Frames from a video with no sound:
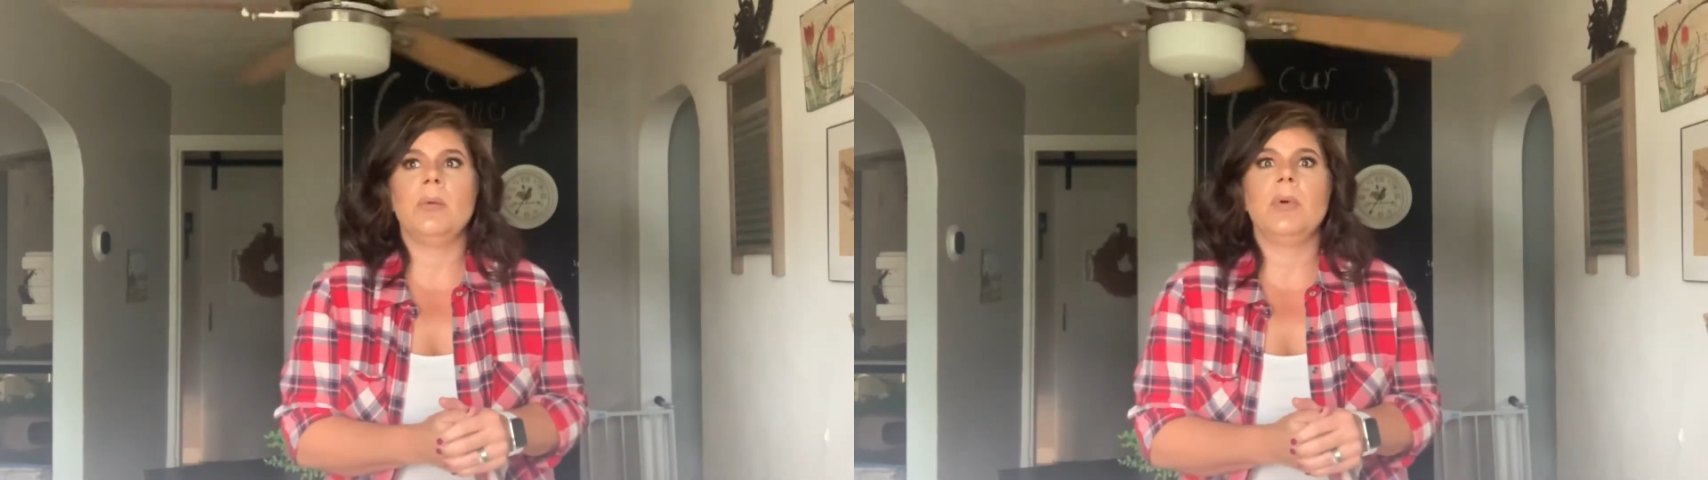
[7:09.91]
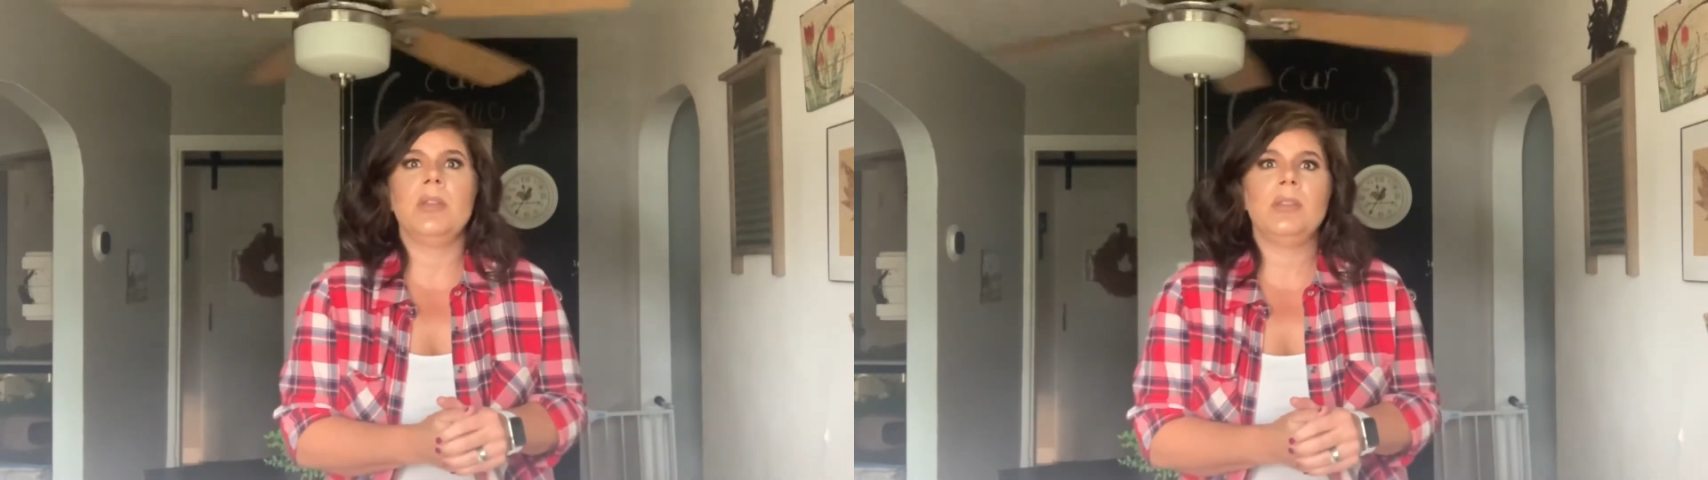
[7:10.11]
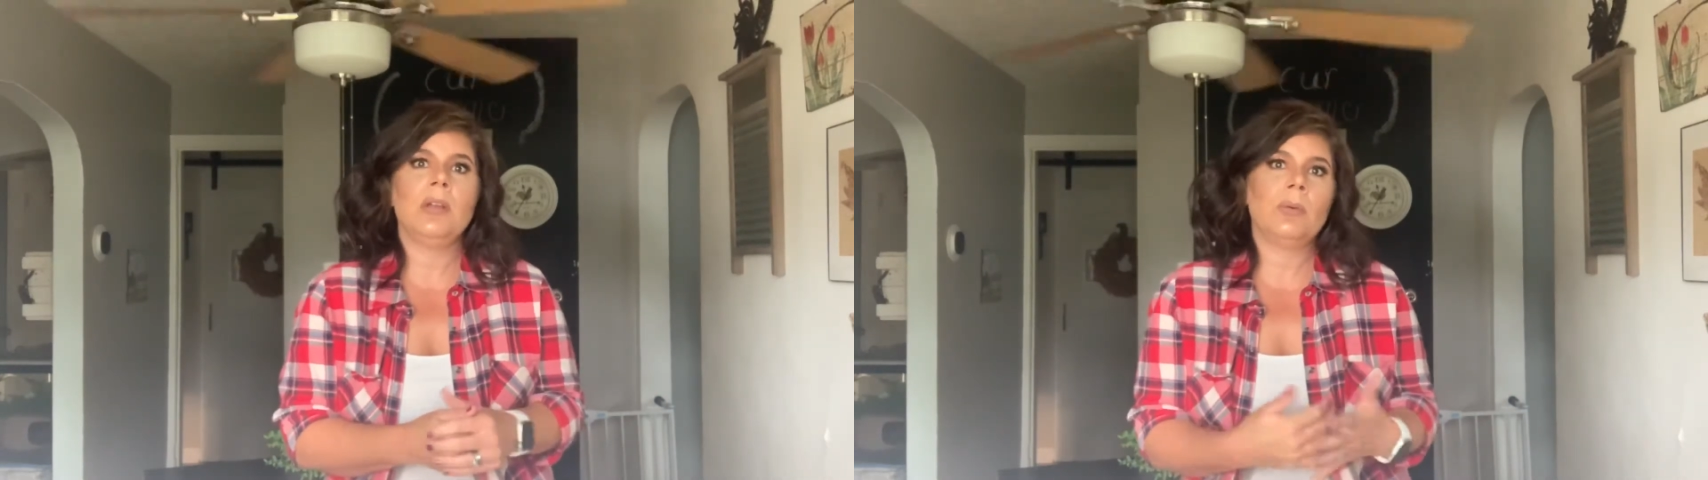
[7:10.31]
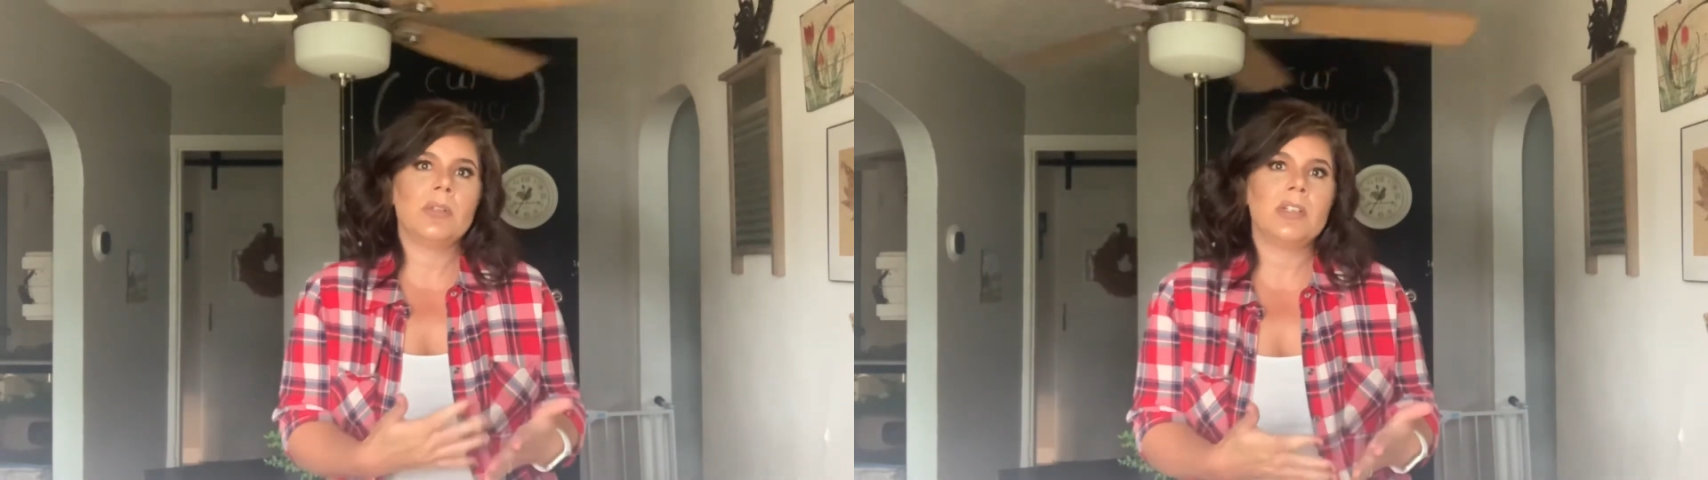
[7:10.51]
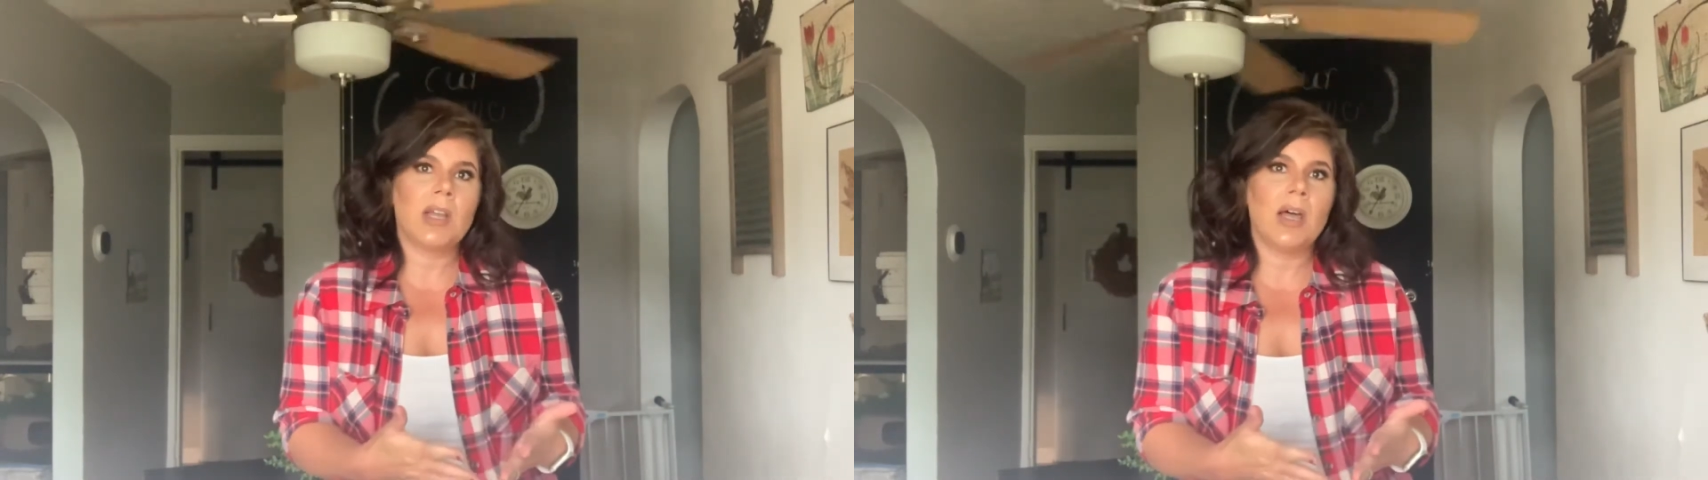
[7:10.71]
with an
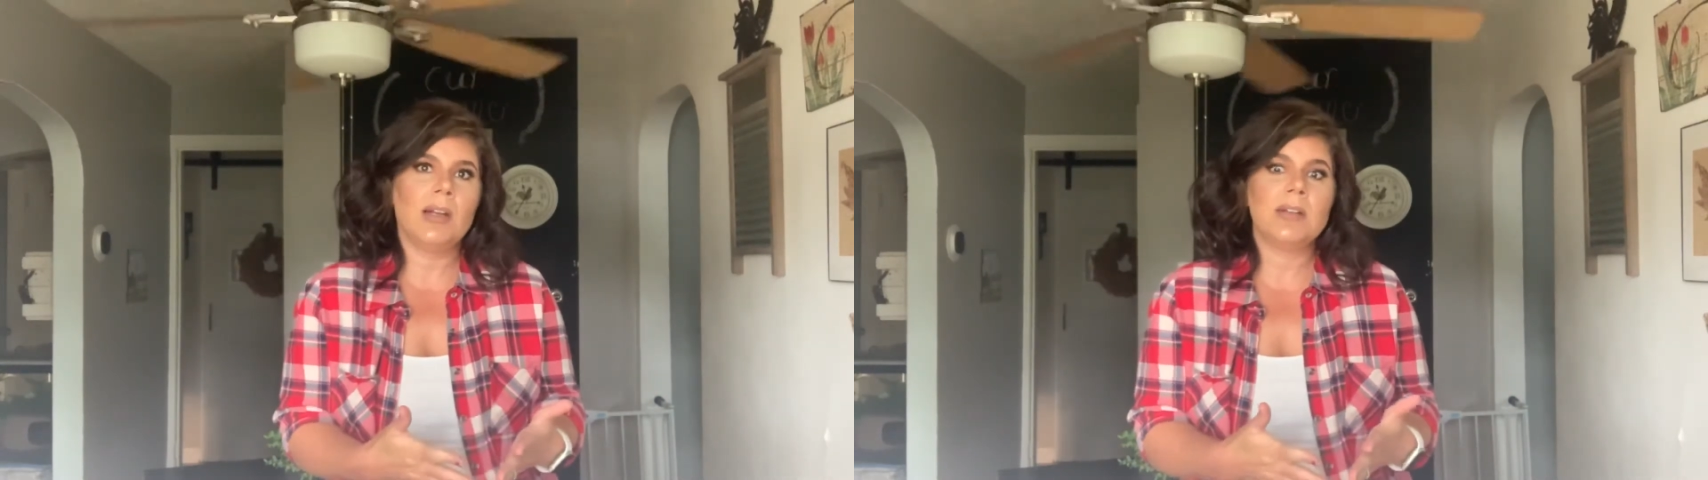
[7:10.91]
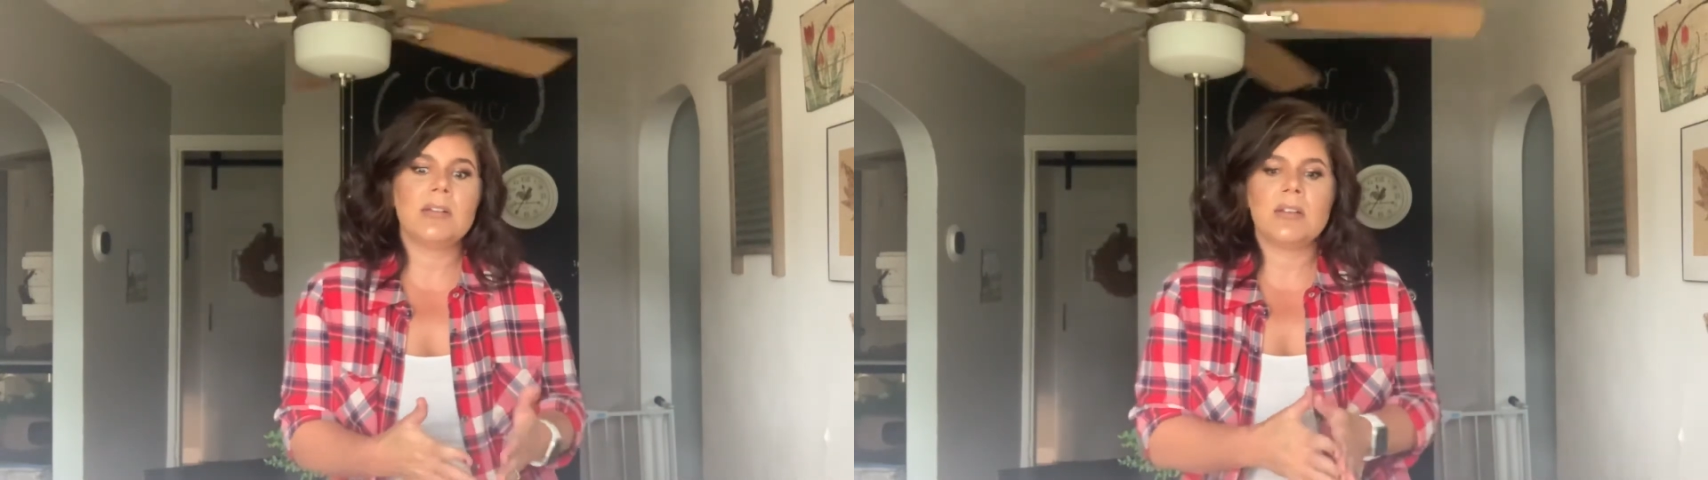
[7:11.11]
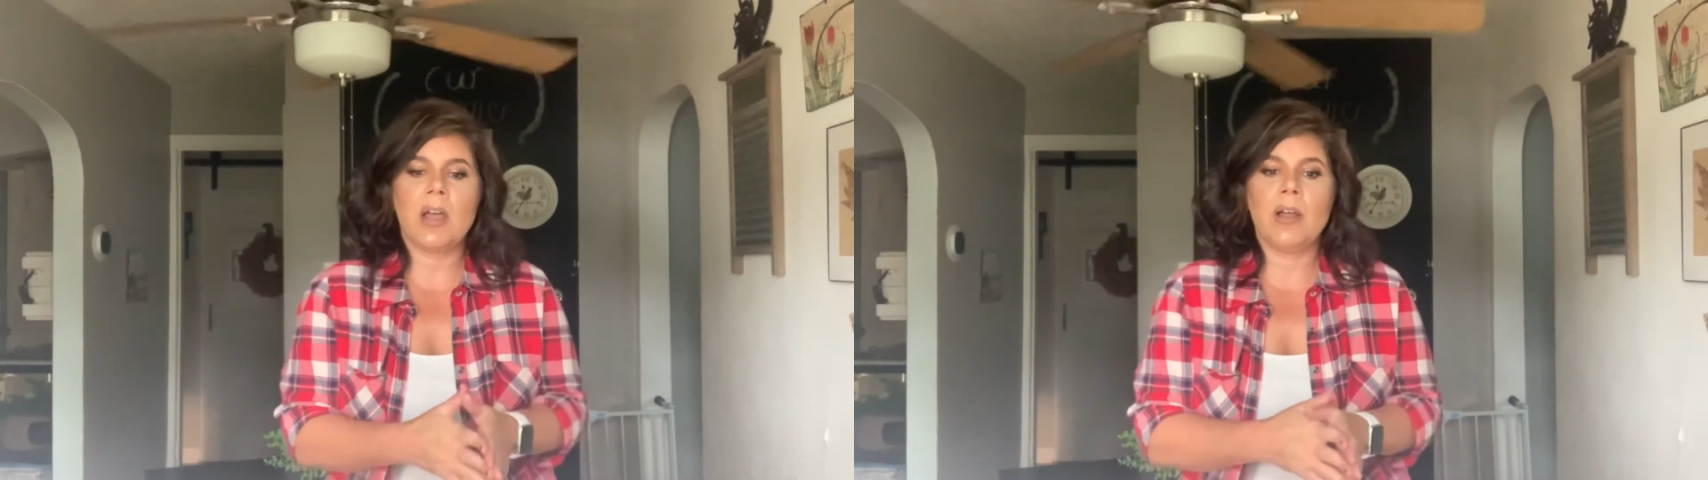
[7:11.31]
orthodontist.